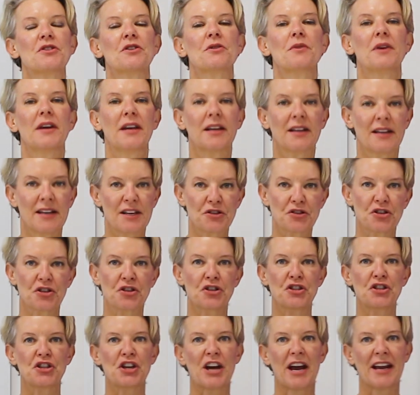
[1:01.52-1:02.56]
doing is
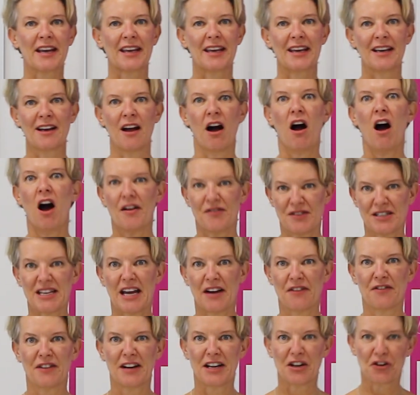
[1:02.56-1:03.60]
just checking I've
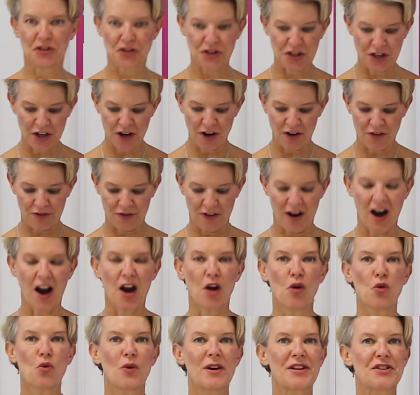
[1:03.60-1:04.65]
definitely got enough. I
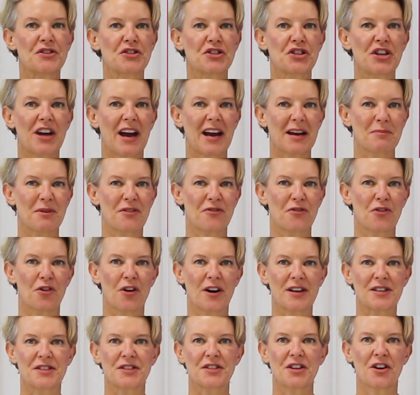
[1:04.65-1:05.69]
always check before
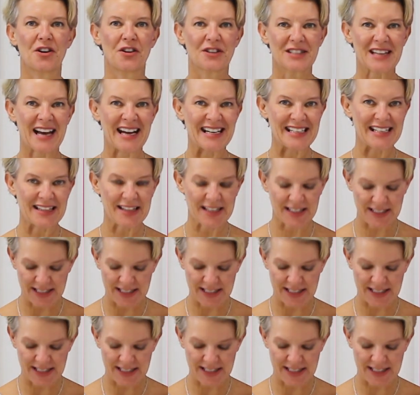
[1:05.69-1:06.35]
I start adding the